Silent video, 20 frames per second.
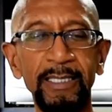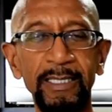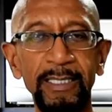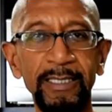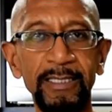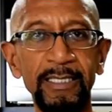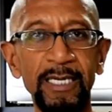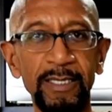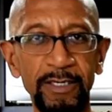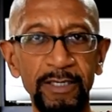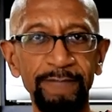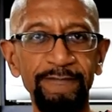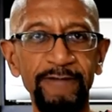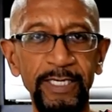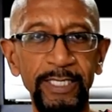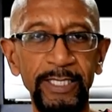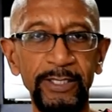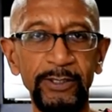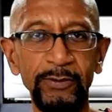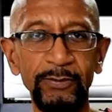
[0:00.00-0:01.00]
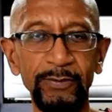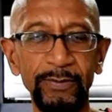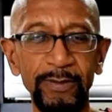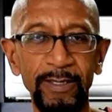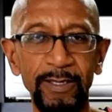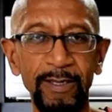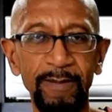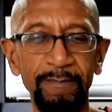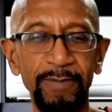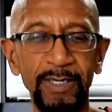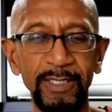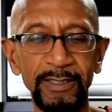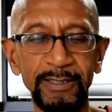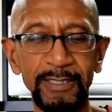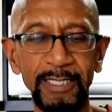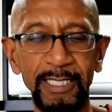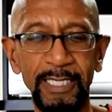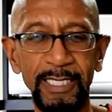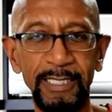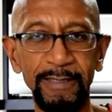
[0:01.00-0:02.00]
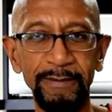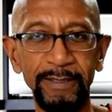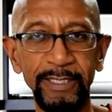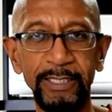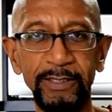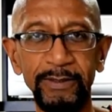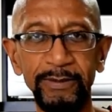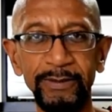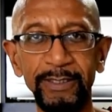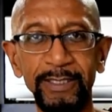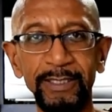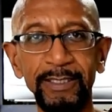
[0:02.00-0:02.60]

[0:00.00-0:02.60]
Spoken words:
in another video, but you know,